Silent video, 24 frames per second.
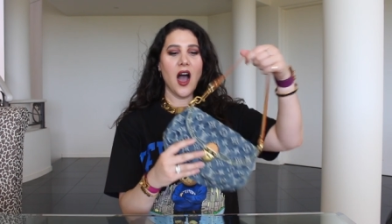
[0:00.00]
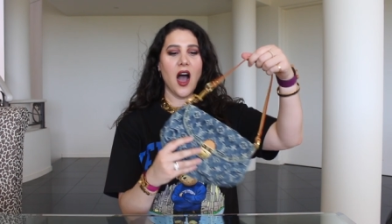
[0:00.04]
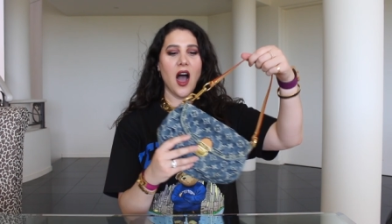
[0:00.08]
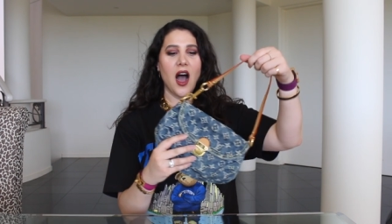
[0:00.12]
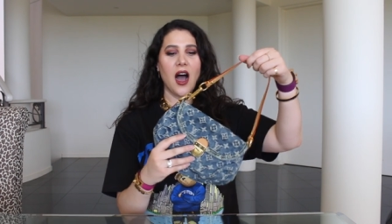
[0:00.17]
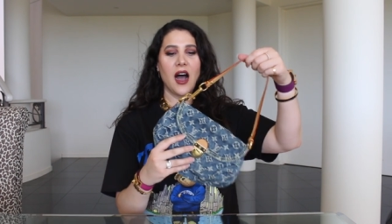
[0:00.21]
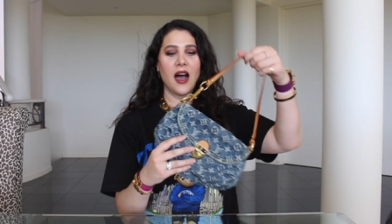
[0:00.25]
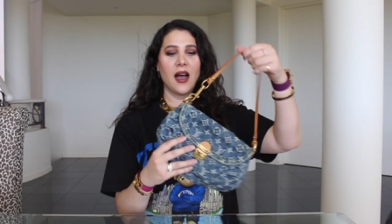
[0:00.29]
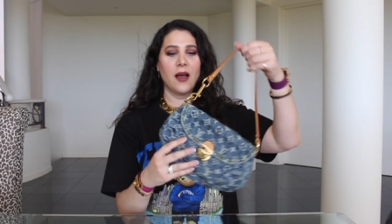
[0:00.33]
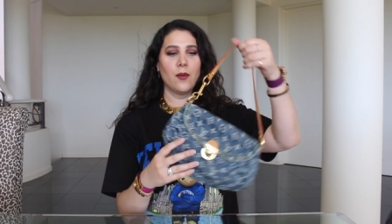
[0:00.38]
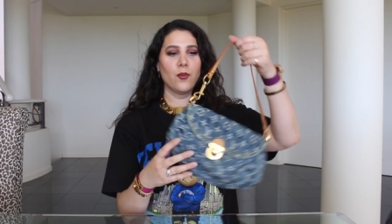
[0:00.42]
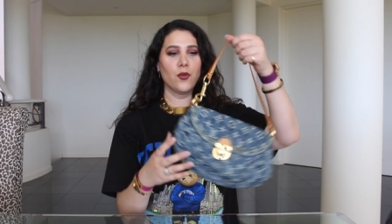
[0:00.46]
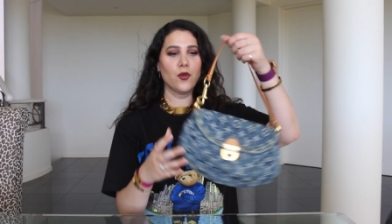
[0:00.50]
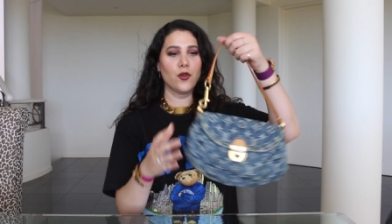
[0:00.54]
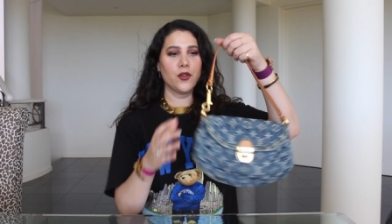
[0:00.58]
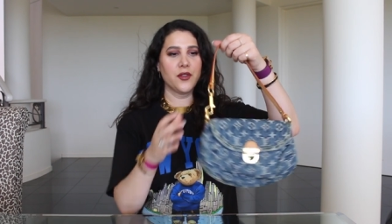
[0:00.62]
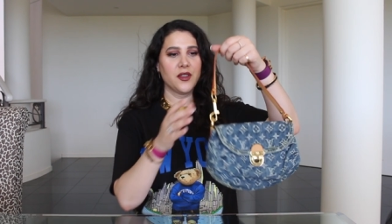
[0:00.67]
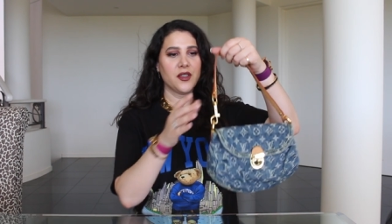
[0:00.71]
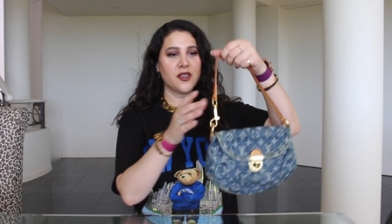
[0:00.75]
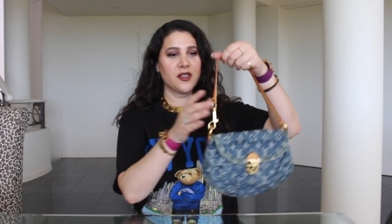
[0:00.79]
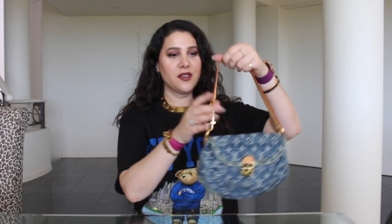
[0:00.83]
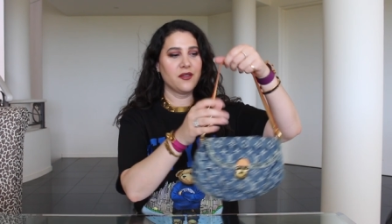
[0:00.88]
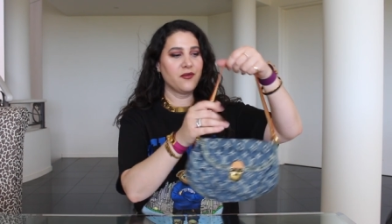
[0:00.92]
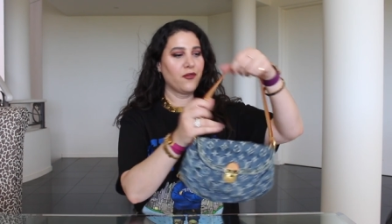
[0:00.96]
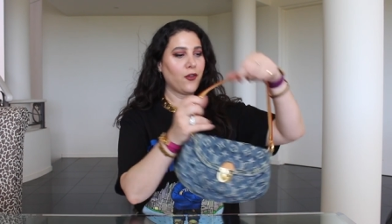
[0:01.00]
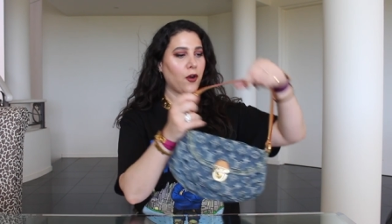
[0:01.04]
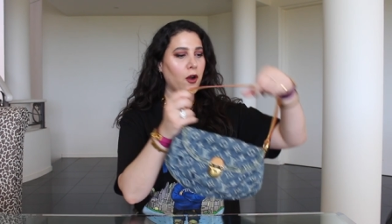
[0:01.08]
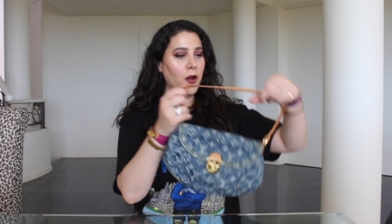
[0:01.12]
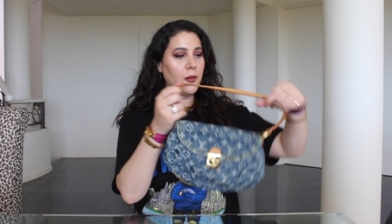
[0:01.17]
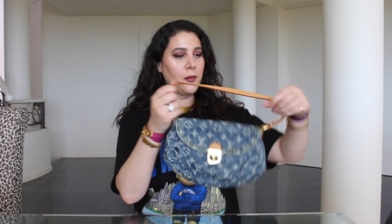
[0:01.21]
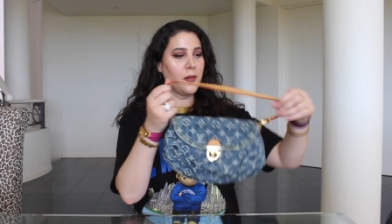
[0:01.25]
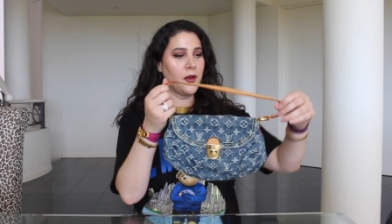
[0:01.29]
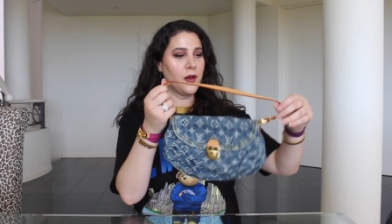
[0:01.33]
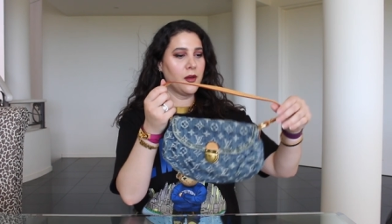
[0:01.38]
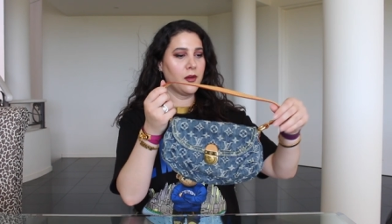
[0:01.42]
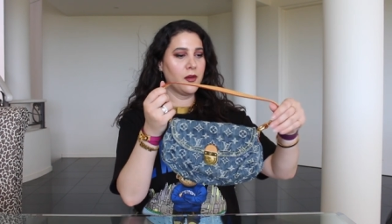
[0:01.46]
I bought this
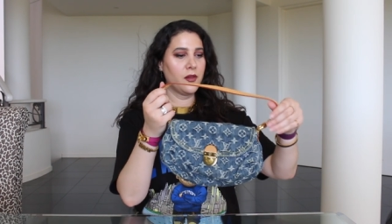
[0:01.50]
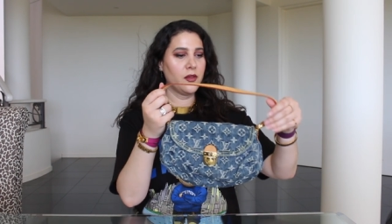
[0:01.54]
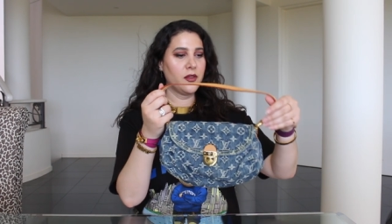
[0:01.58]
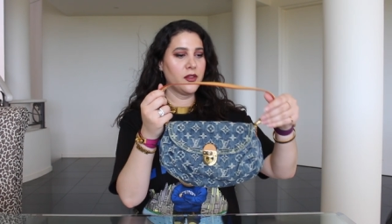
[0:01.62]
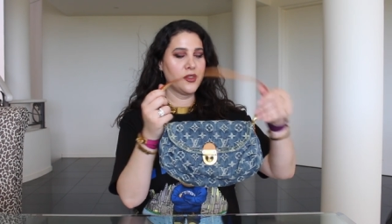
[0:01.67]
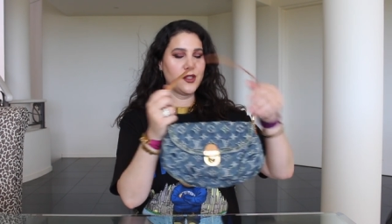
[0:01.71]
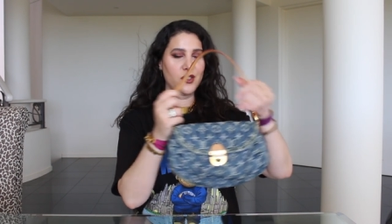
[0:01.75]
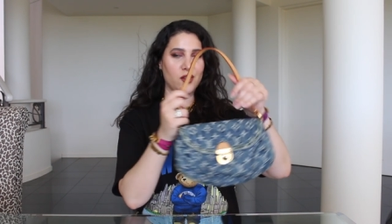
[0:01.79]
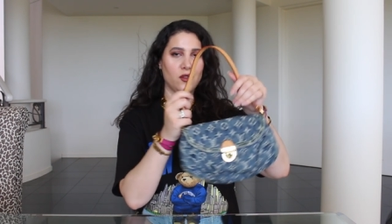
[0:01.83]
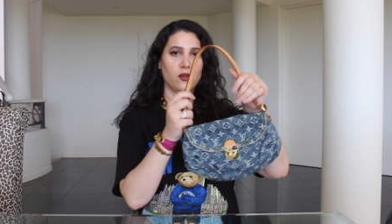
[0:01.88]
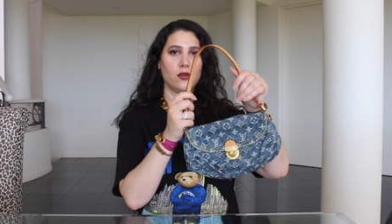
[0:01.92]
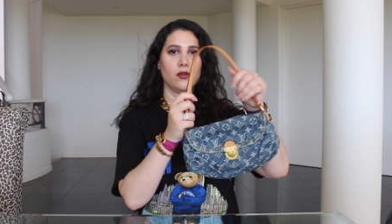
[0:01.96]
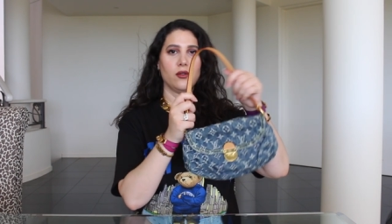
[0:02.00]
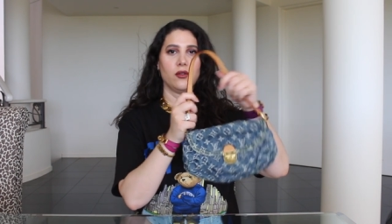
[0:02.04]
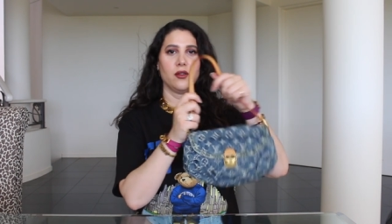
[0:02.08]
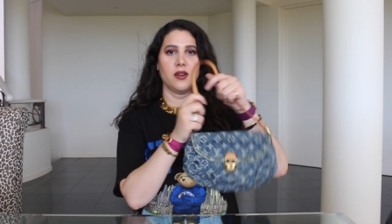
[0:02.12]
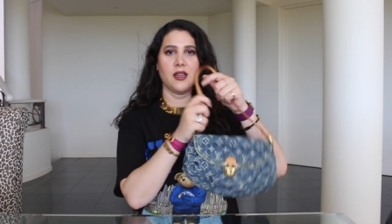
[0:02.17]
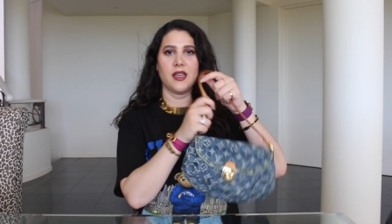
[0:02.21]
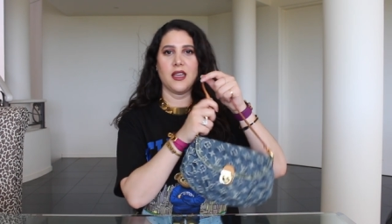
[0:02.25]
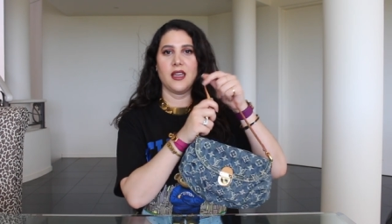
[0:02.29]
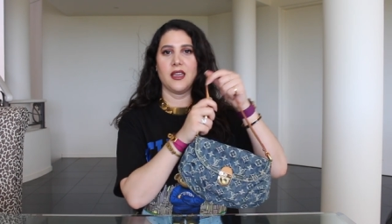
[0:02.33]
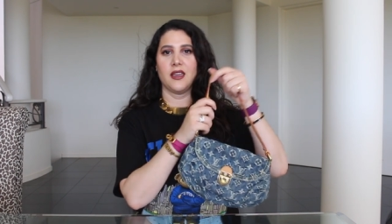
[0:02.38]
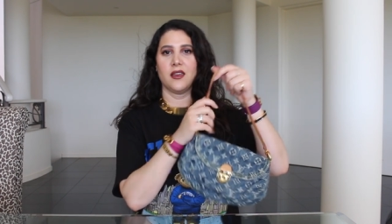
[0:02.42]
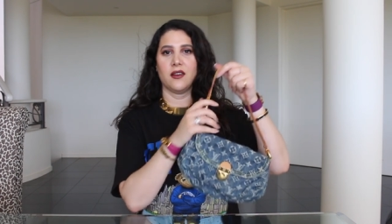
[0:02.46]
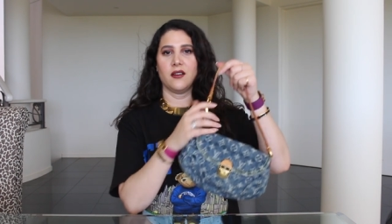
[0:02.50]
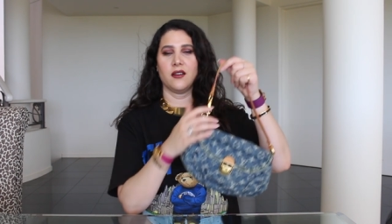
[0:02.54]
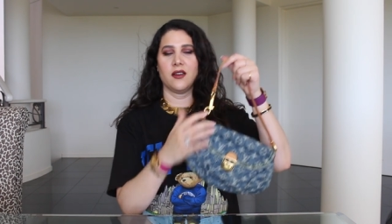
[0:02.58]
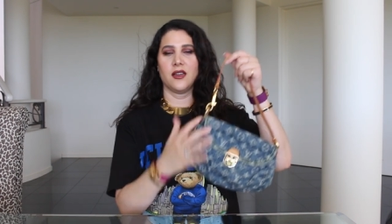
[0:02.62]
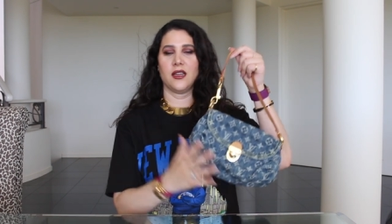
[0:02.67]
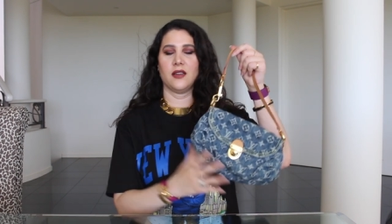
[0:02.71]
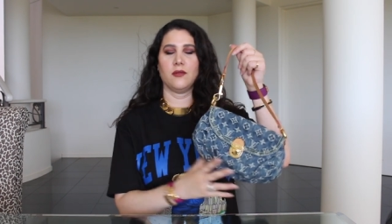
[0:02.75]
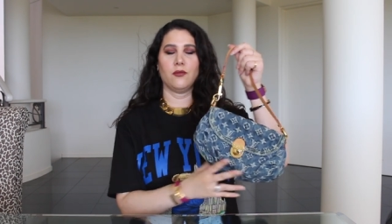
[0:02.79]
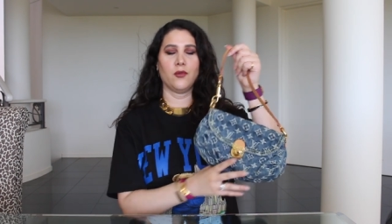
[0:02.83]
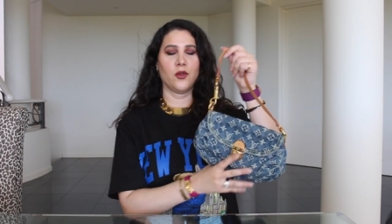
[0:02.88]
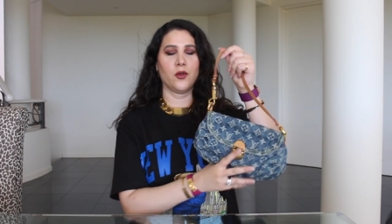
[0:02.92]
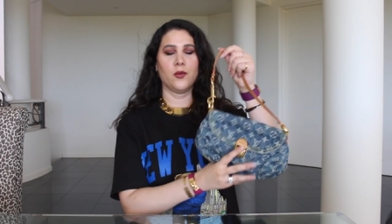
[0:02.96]
from the store
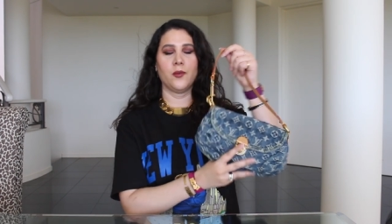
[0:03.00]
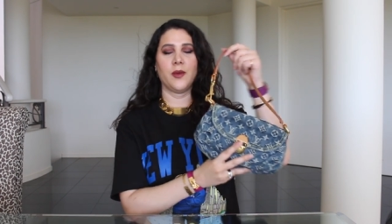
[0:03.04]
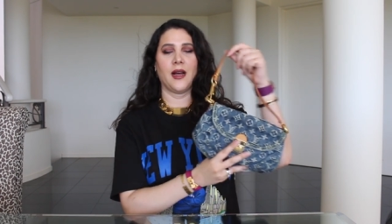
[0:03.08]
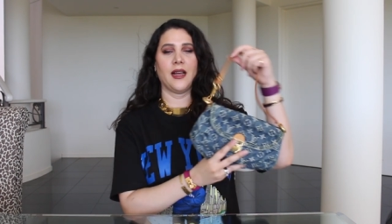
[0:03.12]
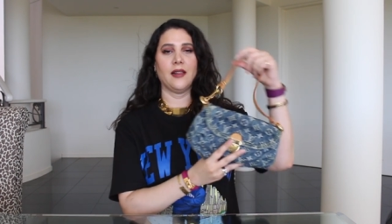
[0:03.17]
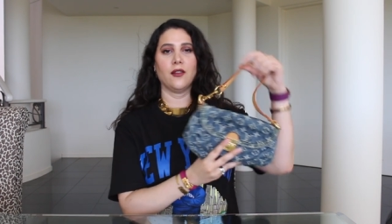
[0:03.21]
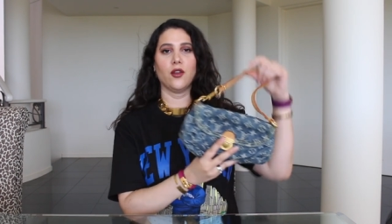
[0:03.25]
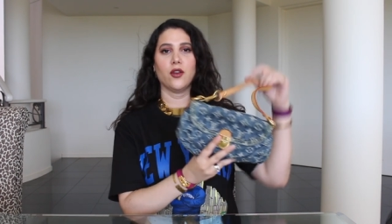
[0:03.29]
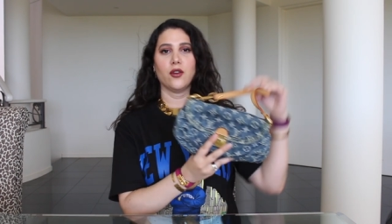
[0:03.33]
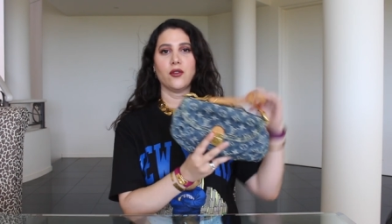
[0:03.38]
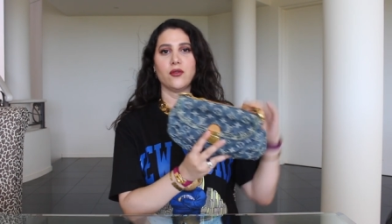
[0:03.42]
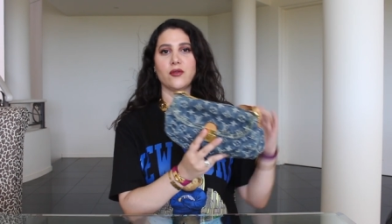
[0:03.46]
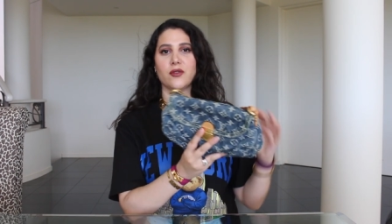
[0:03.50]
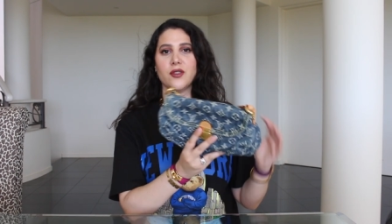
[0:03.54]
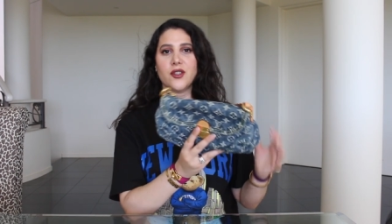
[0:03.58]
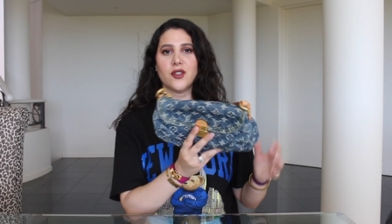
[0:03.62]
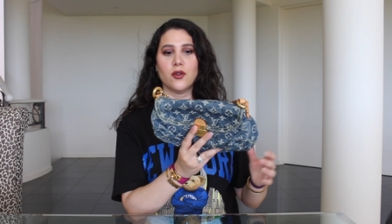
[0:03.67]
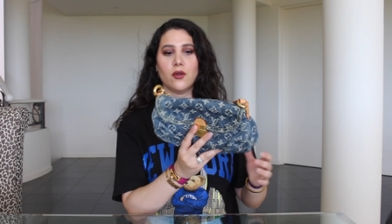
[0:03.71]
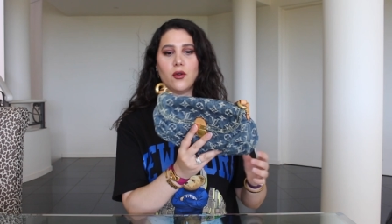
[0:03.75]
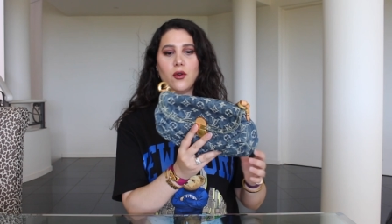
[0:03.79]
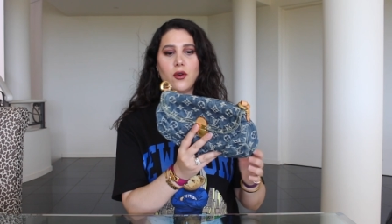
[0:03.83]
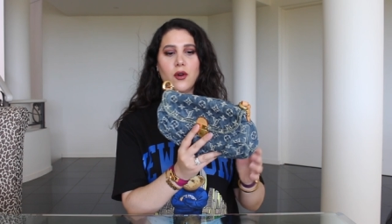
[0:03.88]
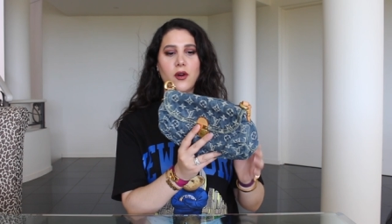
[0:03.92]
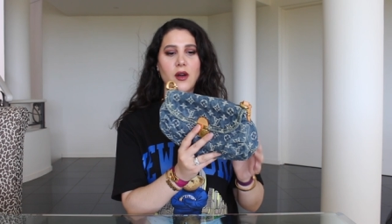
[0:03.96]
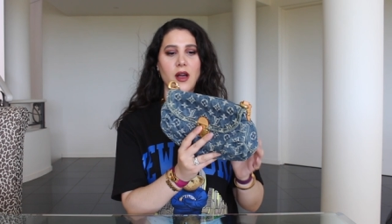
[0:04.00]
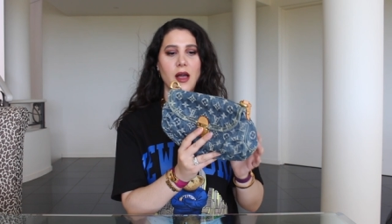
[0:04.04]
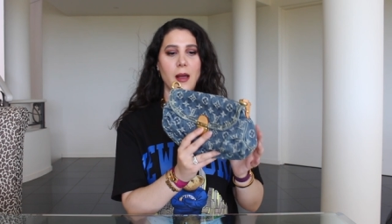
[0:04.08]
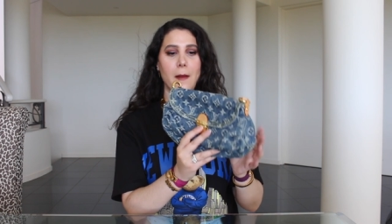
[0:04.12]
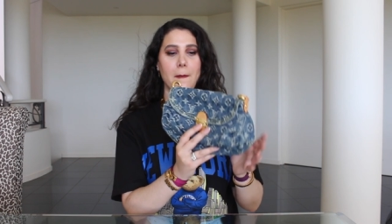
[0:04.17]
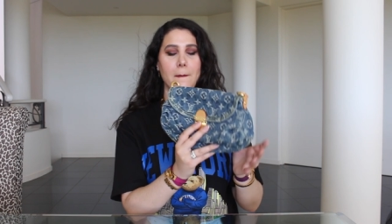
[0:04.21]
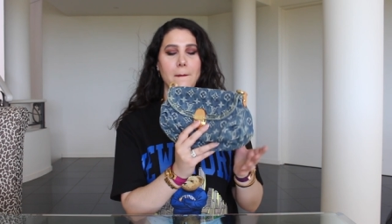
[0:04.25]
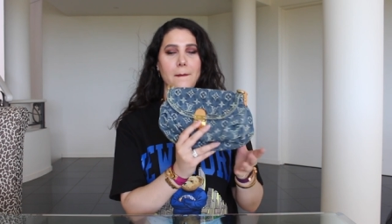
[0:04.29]
here, well, my local store,